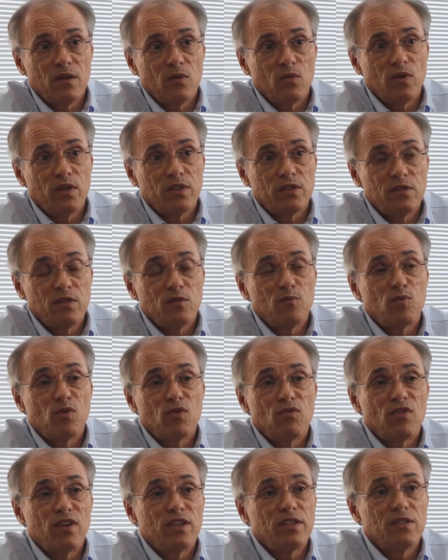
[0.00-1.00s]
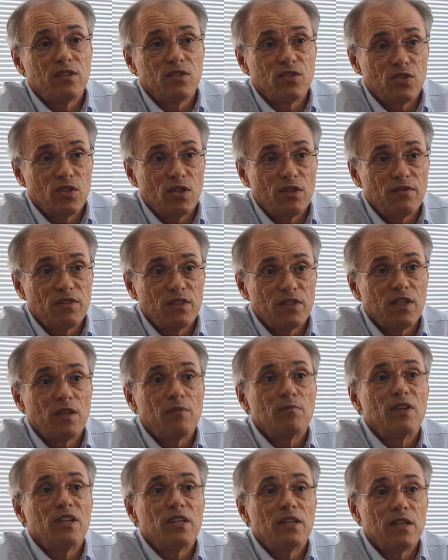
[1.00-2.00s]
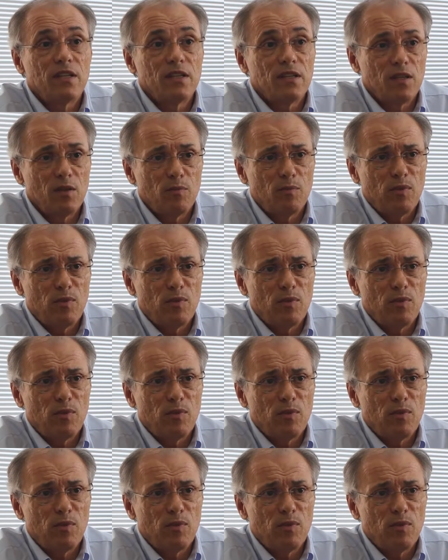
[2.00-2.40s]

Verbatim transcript: We still provide the service and maintain the